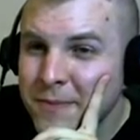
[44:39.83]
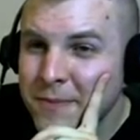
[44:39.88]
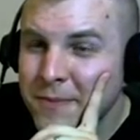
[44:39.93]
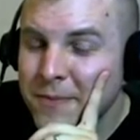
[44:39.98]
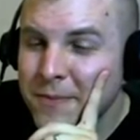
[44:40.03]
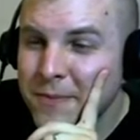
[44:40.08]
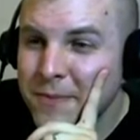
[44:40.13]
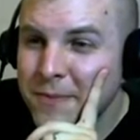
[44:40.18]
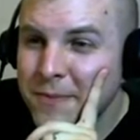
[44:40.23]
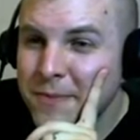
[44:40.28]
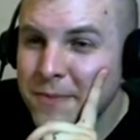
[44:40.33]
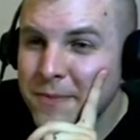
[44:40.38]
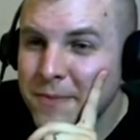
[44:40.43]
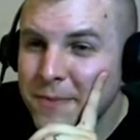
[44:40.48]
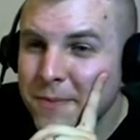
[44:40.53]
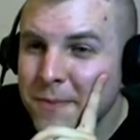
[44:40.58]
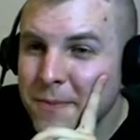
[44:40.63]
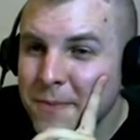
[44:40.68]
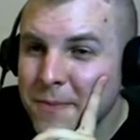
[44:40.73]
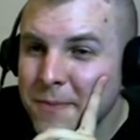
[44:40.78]
man who
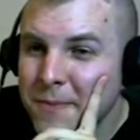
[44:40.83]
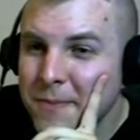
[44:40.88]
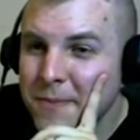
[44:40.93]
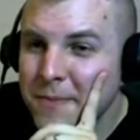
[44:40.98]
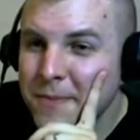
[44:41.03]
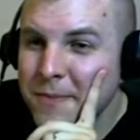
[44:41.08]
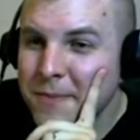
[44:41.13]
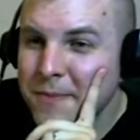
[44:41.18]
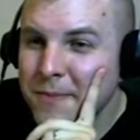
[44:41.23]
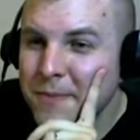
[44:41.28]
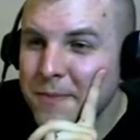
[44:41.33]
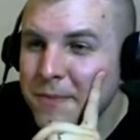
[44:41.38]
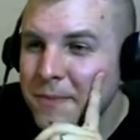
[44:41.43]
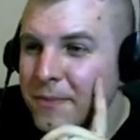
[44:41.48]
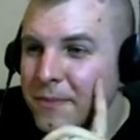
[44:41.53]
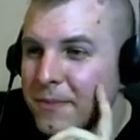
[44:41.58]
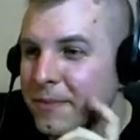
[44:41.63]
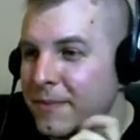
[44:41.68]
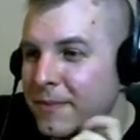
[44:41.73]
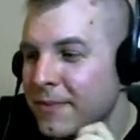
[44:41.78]
walks to direct his
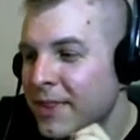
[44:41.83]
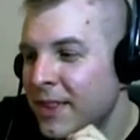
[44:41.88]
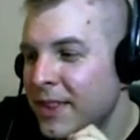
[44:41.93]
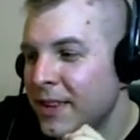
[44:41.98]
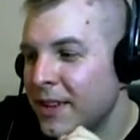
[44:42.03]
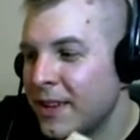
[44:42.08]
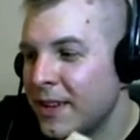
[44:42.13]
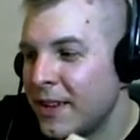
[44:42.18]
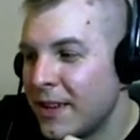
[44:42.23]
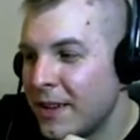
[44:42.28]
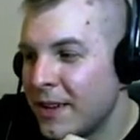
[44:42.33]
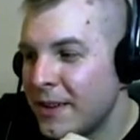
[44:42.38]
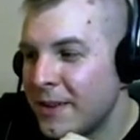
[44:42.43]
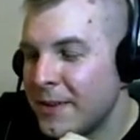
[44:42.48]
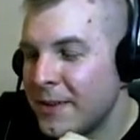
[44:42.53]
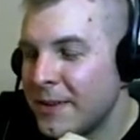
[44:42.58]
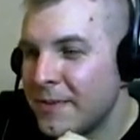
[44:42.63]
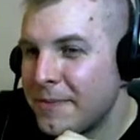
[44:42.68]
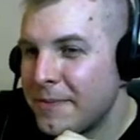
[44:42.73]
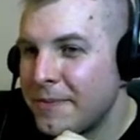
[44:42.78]
steps.
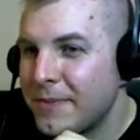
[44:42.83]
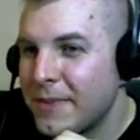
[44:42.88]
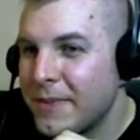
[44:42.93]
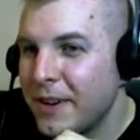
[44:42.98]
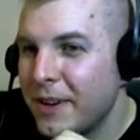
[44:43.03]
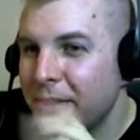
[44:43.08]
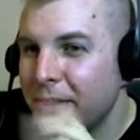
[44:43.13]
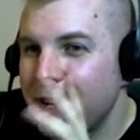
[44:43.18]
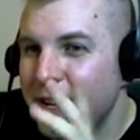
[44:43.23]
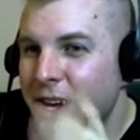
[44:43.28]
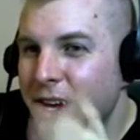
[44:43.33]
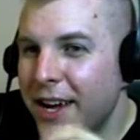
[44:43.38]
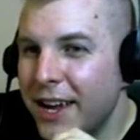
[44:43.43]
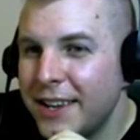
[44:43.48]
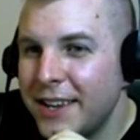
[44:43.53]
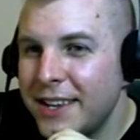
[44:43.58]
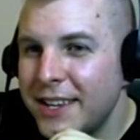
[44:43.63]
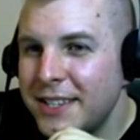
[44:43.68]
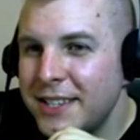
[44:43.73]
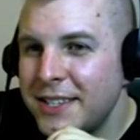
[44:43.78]
Okay,
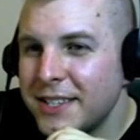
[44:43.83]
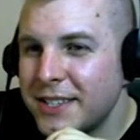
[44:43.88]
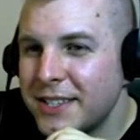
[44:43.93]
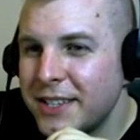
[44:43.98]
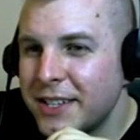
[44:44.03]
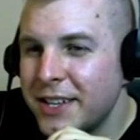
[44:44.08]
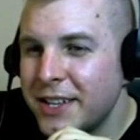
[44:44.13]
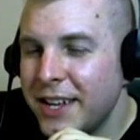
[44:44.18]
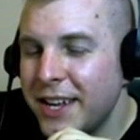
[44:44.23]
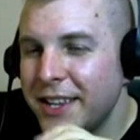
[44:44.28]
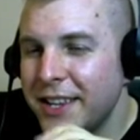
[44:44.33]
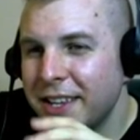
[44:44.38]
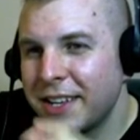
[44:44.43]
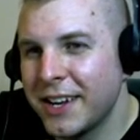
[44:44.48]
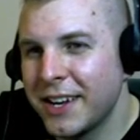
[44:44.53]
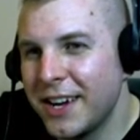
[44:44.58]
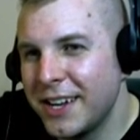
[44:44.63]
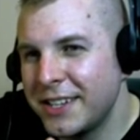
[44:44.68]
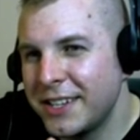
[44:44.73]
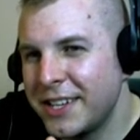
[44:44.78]
and this is the in the
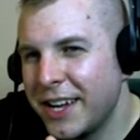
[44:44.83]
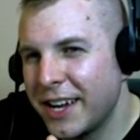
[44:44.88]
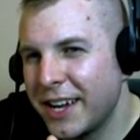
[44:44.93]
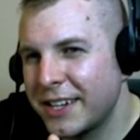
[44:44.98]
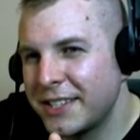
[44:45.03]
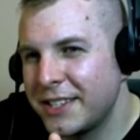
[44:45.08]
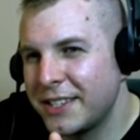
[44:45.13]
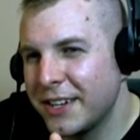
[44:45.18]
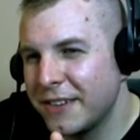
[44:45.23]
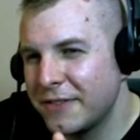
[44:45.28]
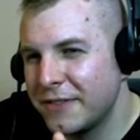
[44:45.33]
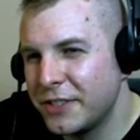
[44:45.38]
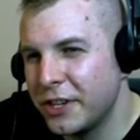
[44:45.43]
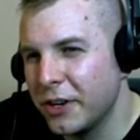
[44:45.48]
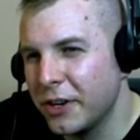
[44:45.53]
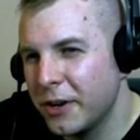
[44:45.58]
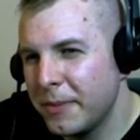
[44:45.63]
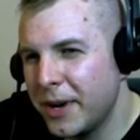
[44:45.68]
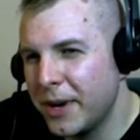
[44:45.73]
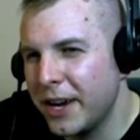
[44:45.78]
context of
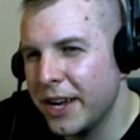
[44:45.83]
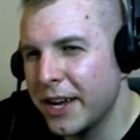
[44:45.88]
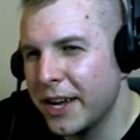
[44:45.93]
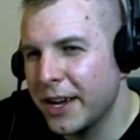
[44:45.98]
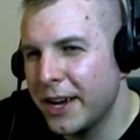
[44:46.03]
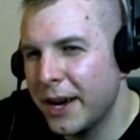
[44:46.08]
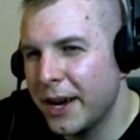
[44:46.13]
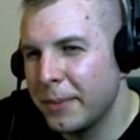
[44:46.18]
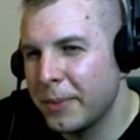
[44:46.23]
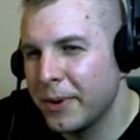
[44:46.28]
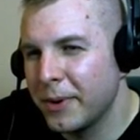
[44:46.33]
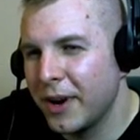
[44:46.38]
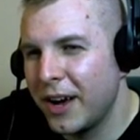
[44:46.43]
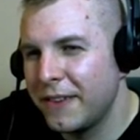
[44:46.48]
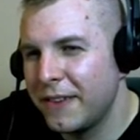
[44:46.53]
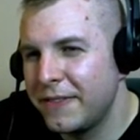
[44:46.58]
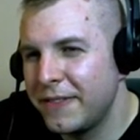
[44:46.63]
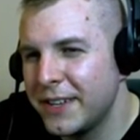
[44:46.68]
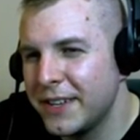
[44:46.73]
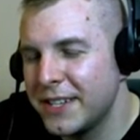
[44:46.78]
Jeremiah, a
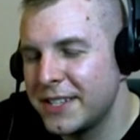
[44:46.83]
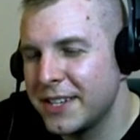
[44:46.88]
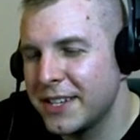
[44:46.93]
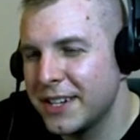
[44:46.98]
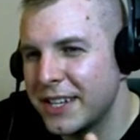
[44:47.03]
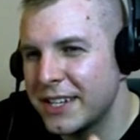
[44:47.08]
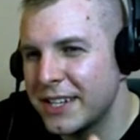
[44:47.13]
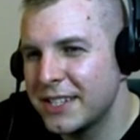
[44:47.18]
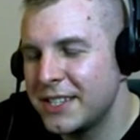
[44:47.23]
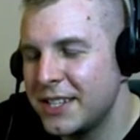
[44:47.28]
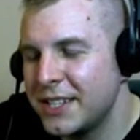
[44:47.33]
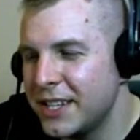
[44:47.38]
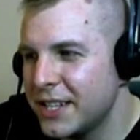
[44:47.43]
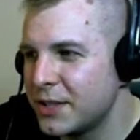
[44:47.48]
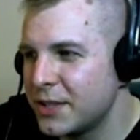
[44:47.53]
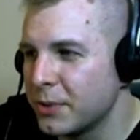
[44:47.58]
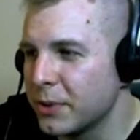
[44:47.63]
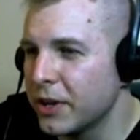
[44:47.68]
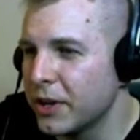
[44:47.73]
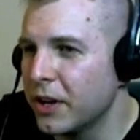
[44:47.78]
prophet against
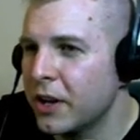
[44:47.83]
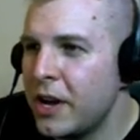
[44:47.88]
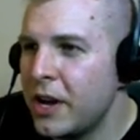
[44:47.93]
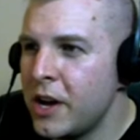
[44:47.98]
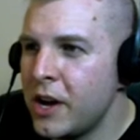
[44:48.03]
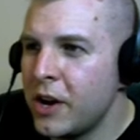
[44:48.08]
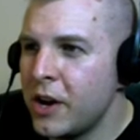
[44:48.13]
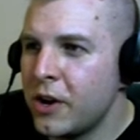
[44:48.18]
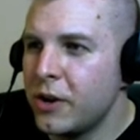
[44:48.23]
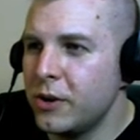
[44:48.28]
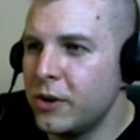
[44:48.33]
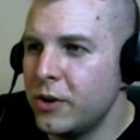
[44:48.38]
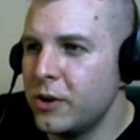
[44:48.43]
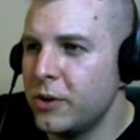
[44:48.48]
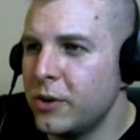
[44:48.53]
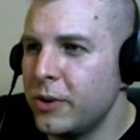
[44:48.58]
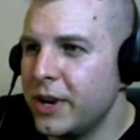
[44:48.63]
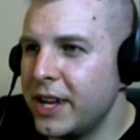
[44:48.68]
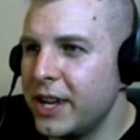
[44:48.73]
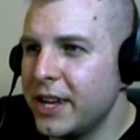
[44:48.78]
Israel,
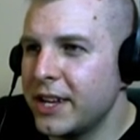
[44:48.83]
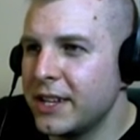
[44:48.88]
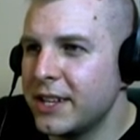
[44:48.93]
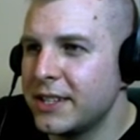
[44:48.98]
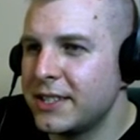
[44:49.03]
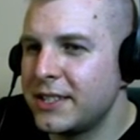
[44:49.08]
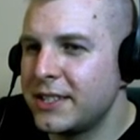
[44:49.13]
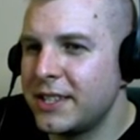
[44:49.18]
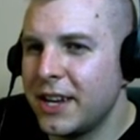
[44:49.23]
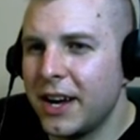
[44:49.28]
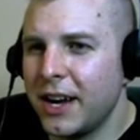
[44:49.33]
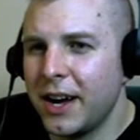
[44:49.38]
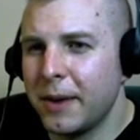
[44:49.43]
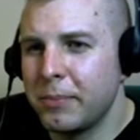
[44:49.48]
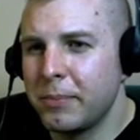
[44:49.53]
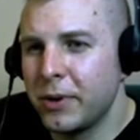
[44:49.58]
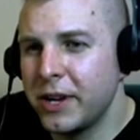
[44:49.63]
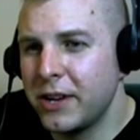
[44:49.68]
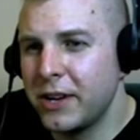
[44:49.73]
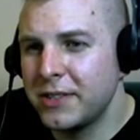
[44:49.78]
who is uh,
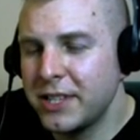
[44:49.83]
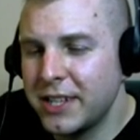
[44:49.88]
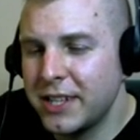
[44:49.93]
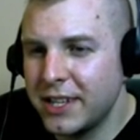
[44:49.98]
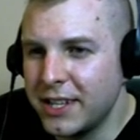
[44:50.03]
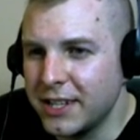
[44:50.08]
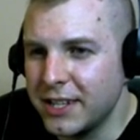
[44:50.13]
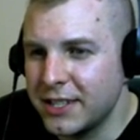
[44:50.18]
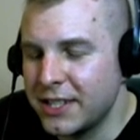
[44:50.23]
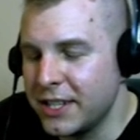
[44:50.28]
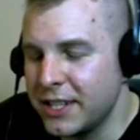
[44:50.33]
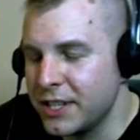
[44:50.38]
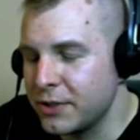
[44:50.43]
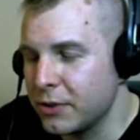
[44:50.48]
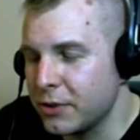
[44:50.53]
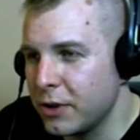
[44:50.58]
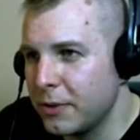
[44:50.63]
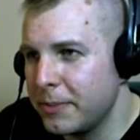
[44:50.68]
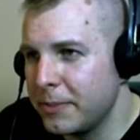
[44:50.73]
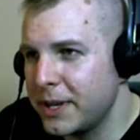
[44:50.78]
pronouncing against
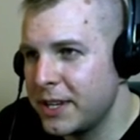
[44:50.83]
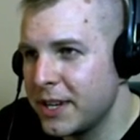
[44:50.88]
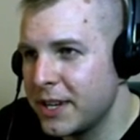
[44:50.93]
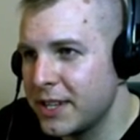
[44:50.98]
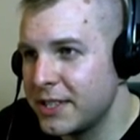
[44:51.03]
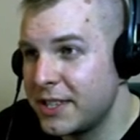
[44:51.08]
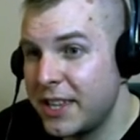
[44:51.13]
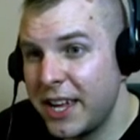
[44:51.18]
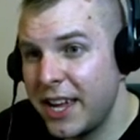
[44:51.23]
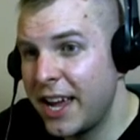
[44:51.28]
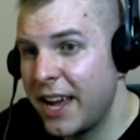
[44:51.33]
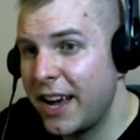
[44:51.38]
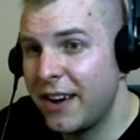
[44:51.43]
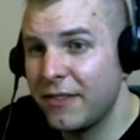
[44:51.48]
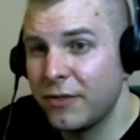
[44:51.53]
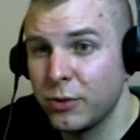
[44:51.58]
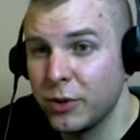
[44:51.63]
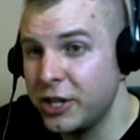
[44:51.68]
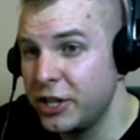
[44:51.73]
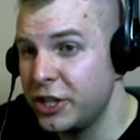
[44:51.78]
Israel because they
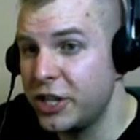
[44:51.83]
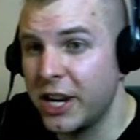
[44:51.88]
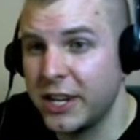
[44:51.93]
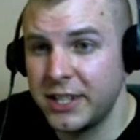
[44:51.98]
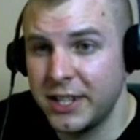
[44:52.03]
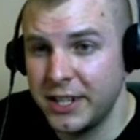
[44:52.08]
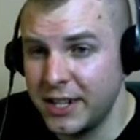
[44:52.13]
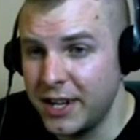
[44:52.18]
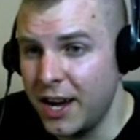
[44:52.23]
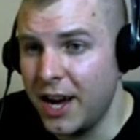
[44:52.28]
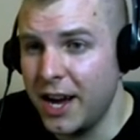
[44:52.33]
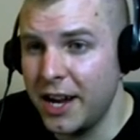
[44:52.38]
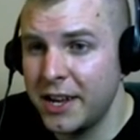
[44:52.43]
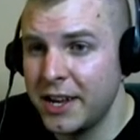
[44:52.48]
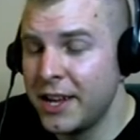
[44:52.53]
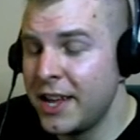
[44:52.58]
have rejected God.